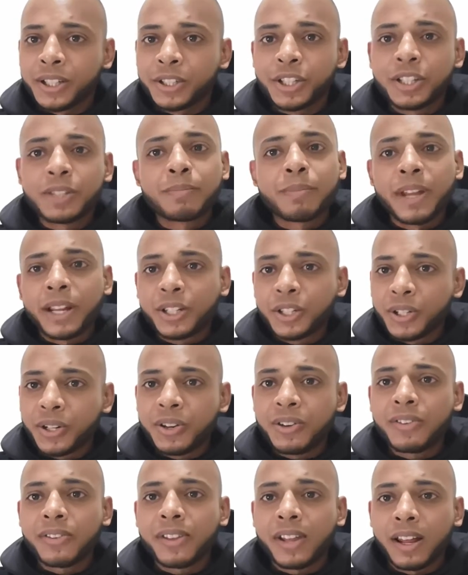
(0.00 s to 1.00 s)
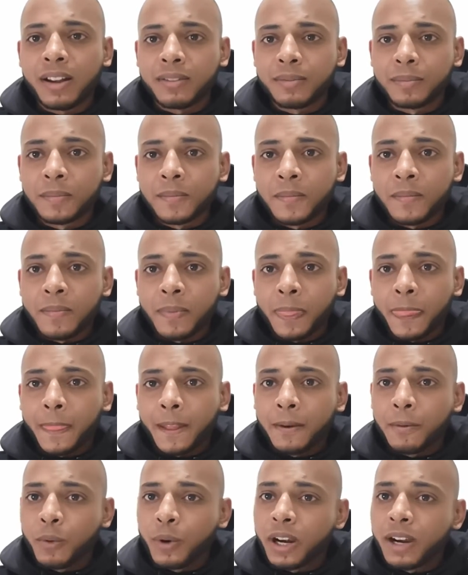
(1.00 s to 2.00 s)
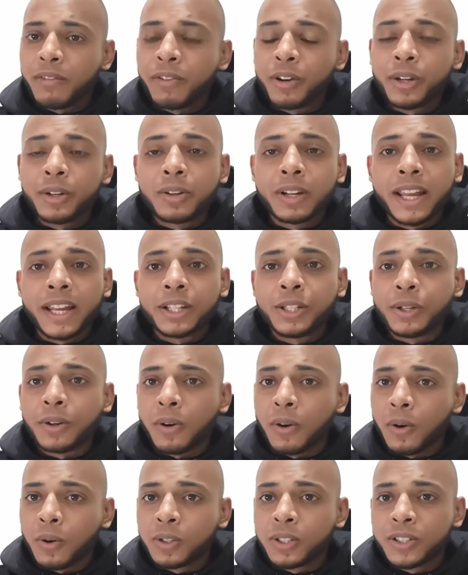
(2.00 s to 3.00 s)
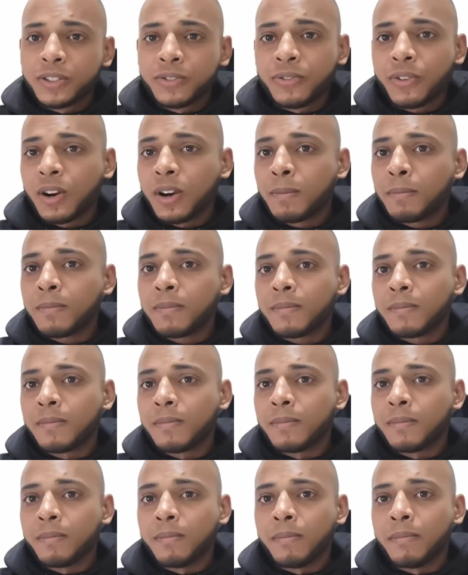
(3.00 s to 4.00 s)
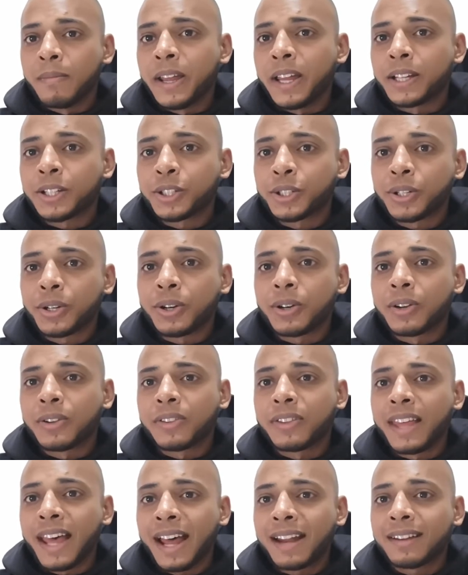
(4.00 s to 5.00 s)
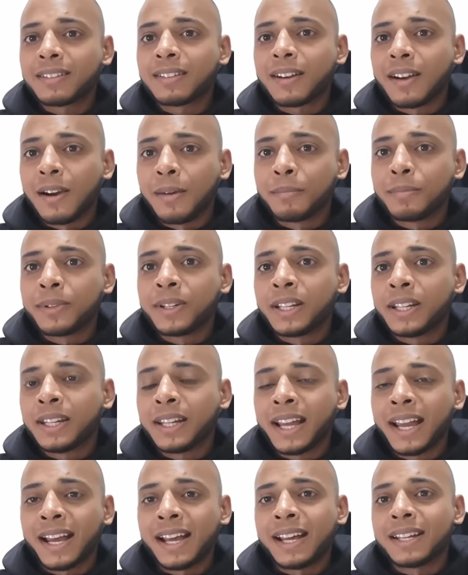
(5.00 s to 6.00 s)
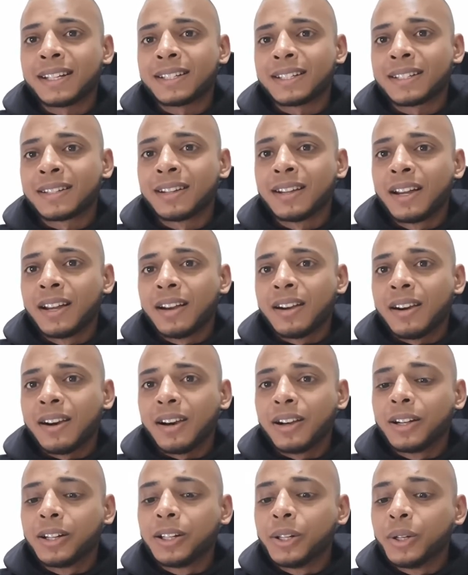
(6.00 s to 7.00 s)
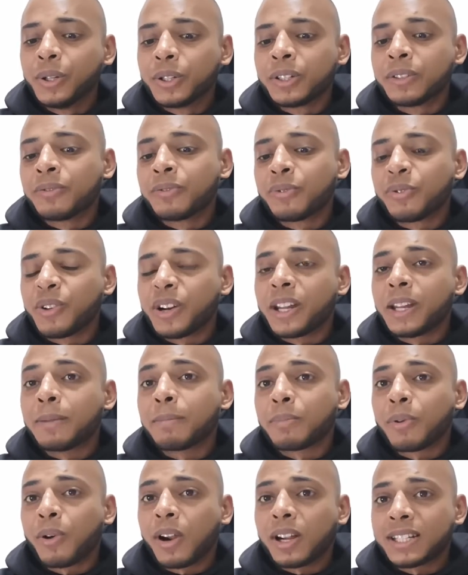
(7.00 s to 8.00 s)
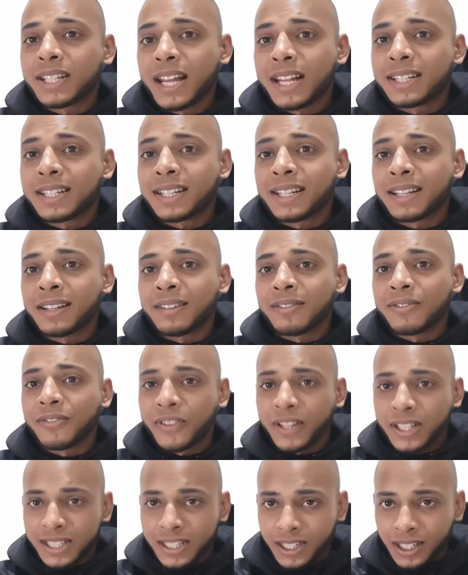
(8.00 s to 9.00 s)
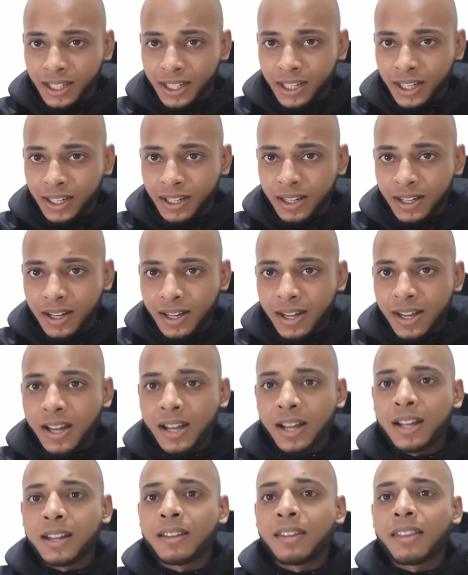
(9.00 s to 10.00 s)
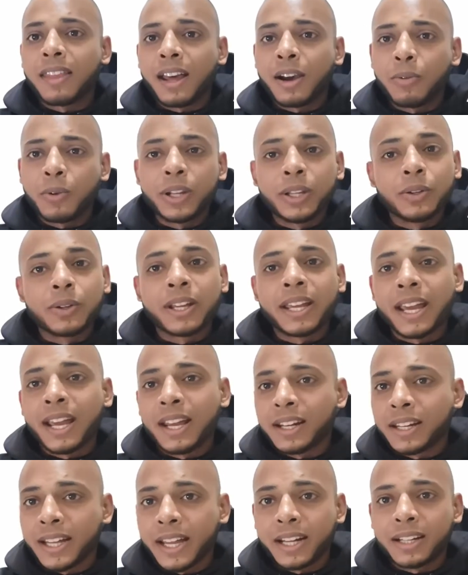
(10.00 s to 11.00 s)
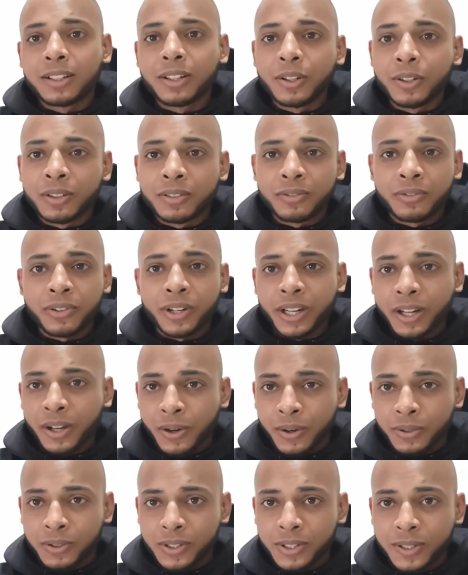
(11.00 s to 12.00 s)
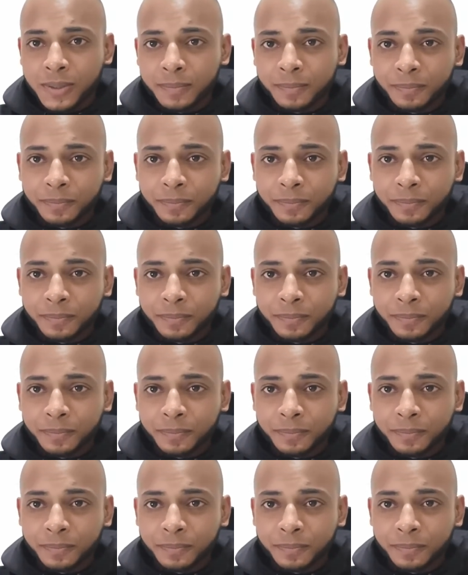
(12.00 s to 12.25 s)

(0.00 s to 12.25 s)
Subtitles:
Just make sure that wherever you get your oats from, make sure that company has a gluten free processing facility, and that way you can get gluten free oats.